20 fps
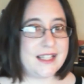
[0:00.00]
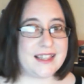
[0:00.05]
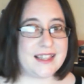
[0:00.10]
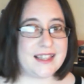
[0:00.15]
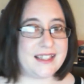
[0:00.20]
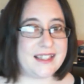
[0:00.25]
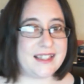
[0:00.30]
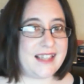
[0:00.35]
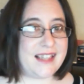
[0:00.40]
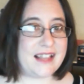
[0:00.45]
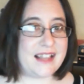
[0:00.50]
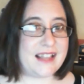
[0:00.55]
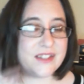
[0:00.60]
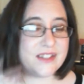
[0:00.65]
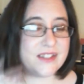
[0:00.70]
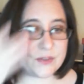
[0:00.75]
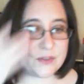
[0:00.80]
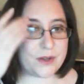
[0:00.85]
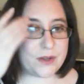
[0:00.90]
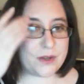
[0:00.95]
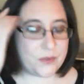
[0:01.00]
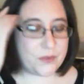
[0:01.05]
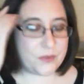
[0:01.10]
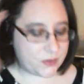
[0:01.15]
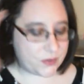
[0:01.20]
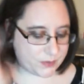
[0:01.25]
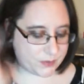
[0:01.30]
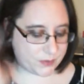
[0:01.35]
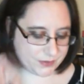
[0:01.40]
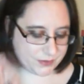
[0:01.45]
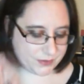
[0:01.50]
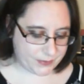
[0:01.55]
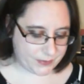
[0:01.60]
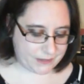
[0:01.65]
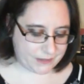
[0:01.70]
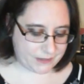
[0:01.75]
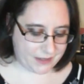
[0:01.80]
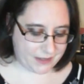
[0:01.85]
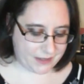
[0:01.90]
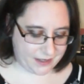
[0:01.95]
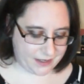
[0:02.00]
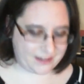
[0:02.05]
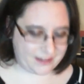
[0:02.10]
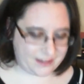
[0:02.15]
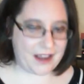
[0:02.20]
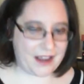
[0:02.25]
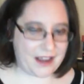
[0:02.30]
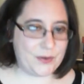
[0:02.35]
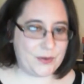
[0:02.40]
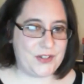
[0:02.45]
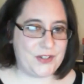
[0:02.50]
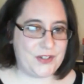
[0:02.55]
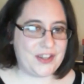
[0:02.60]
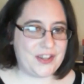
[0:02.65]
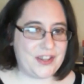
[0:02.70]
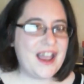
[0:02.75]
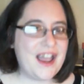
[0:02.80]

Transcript: Yeah, this is one of those ones where like I wish